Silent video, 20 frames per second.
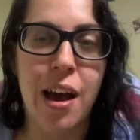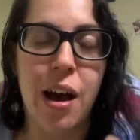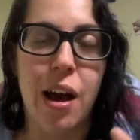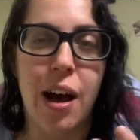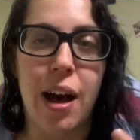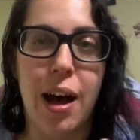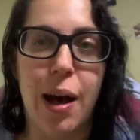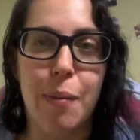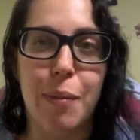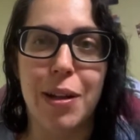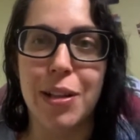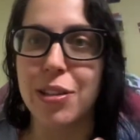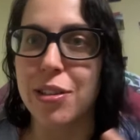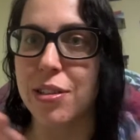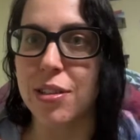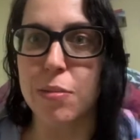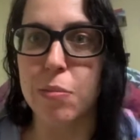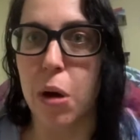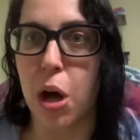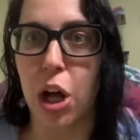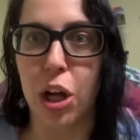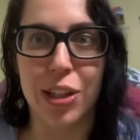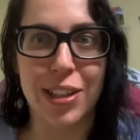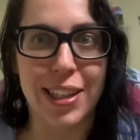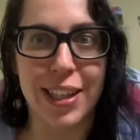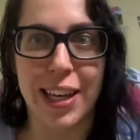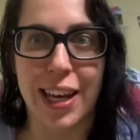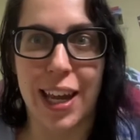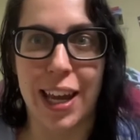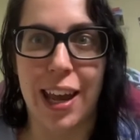of a small
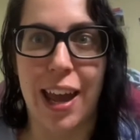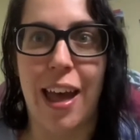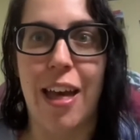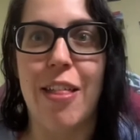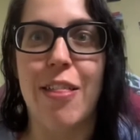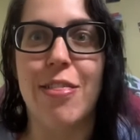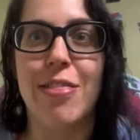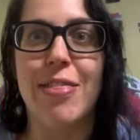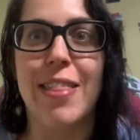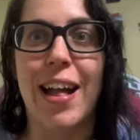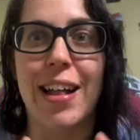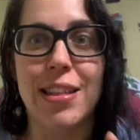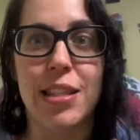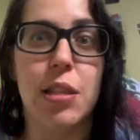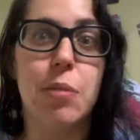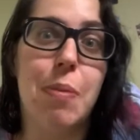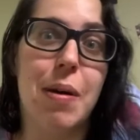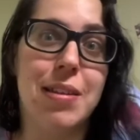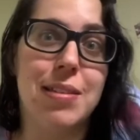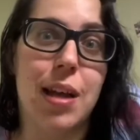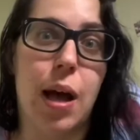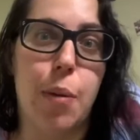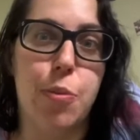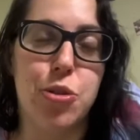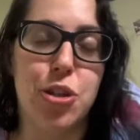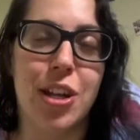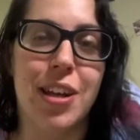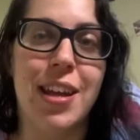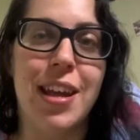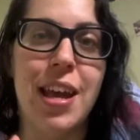clinic, and that's the best
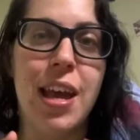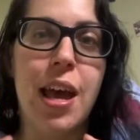option.